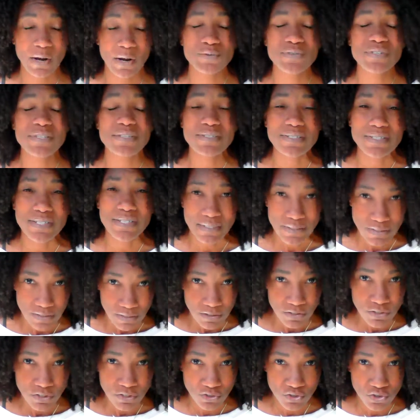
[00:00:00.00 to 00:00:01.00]
I was
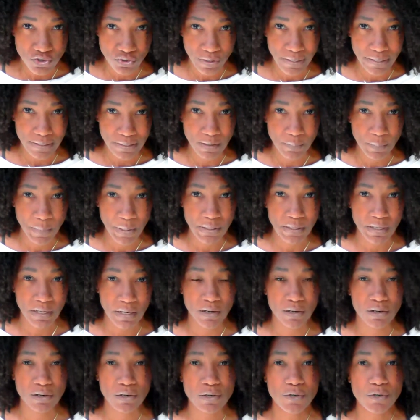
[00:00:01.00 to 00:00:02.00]
addicted to straightening my
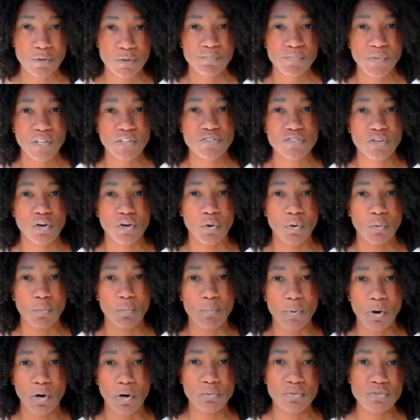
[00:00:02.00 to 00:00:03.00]
hair. So
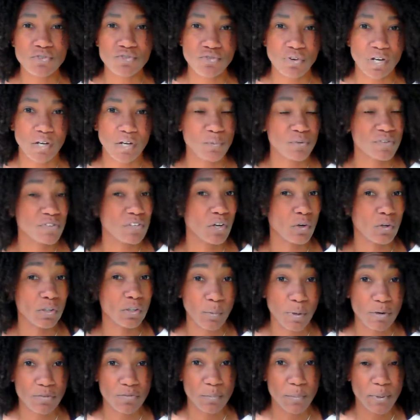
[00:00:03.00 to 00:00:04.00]
bone straight was the only
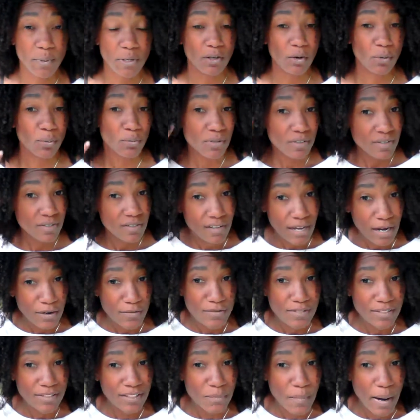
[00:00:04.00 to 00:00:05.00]
way for me to go. This is
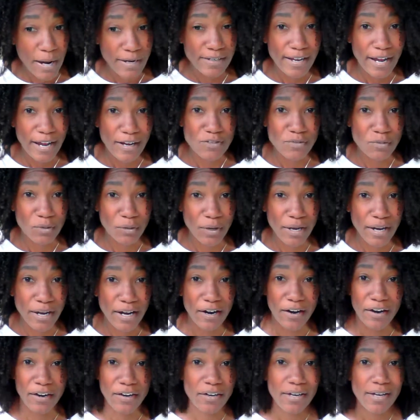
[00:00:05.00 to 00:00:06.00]
obviously my natural
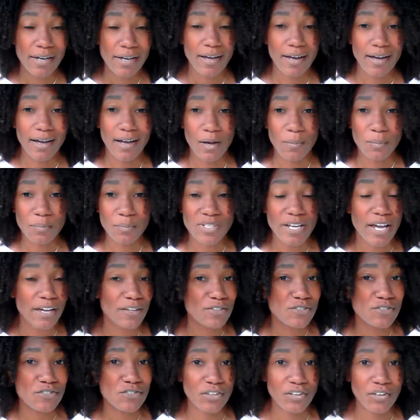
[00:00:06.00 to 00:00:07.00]
hair
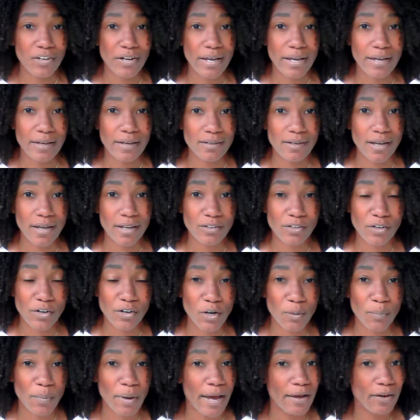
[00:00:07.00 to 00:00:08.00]
texture and
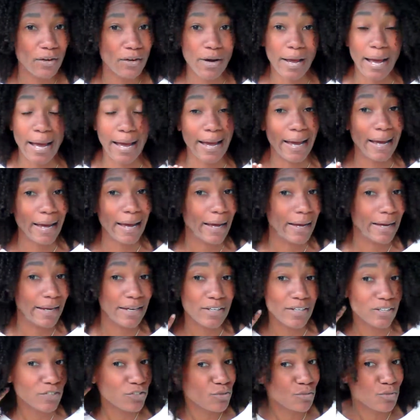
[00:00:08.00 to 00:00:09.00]
curl pattern.
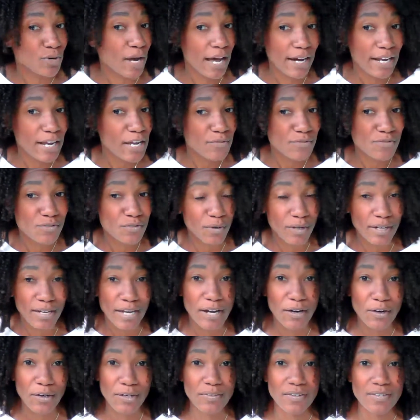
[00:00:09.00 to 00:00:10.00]
I do not have straight
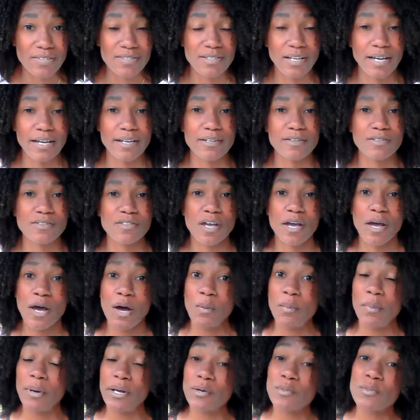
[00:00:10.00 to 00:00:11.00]
hair in the slightest,
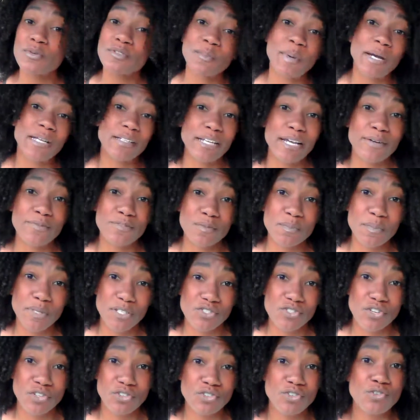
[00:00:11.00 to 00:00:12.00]
but it was my life's
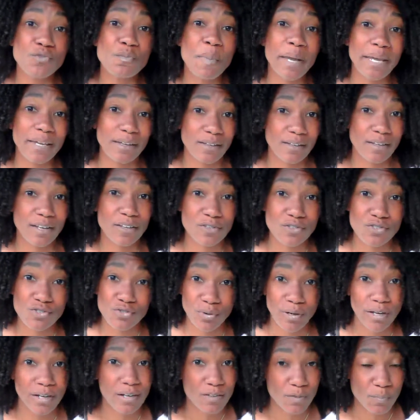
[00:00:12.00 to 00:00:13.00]
mission to make it as
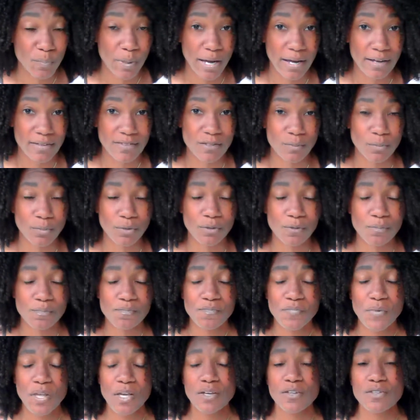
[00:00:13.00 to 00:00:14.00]
straight as possible.
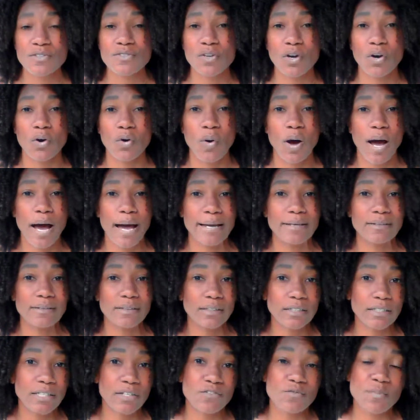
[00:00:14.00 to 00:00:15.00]
So I
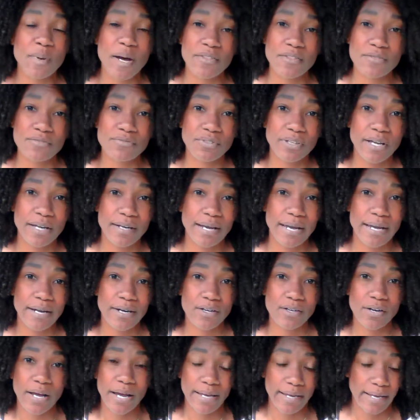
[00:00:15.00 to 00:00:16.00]
lived by the flat
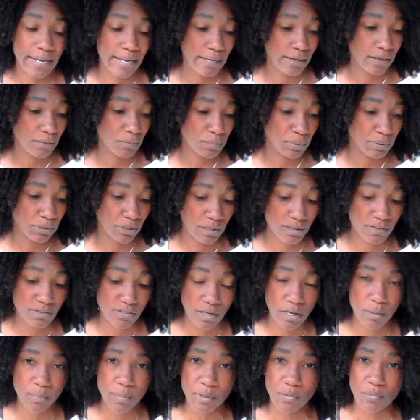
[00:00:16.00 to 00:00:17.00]
iron. I had it plugged
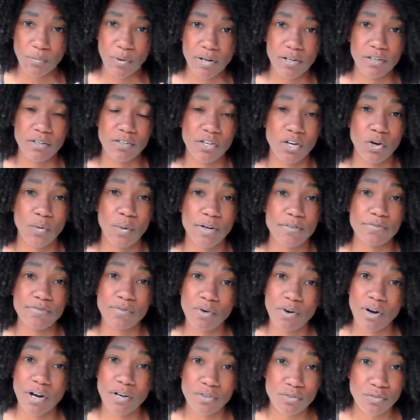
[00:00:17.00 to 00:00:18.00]
up and ready to go at
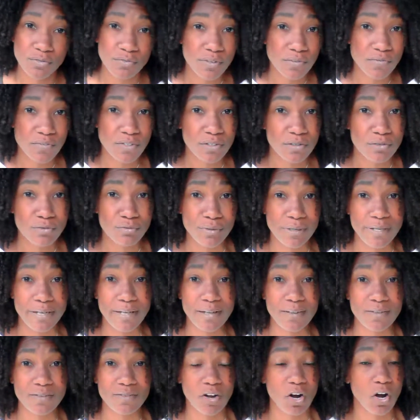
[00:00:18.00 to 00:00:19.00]
450
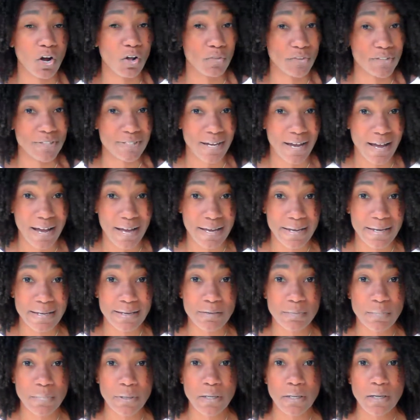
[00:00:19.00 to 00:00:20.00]
degrees all the
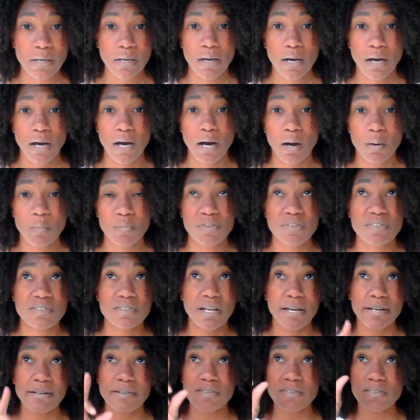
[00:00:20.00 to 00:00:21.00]
time. The
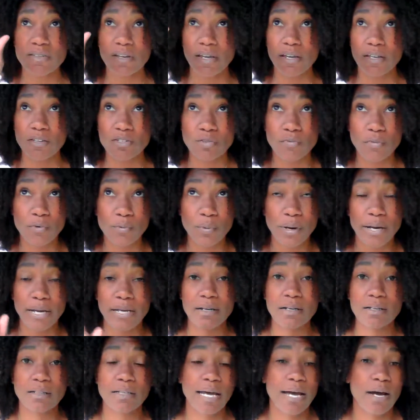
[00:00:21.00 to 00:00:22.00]
slightest hint of a
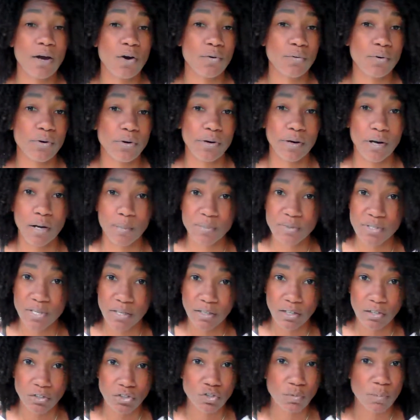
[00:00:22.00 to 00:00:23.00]
rain cloud or
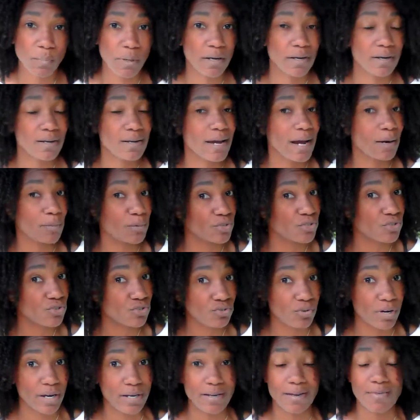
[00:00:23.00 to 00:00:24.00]
uptick in humidity, I was
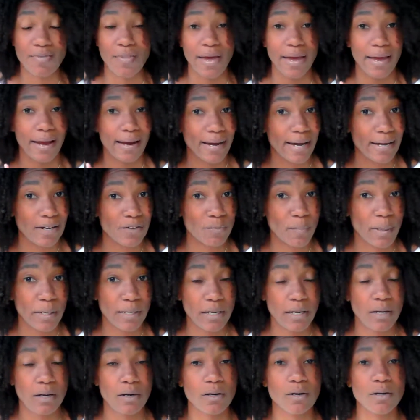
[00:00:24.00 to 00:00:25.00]
straightening the heck out of my
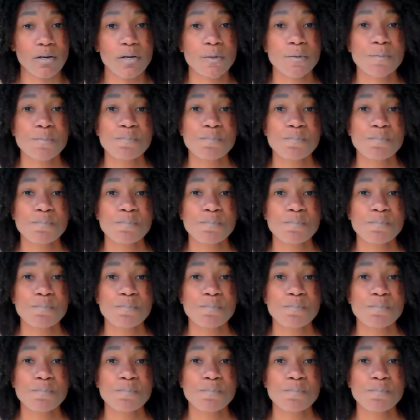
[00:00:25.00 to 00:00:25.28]
hair.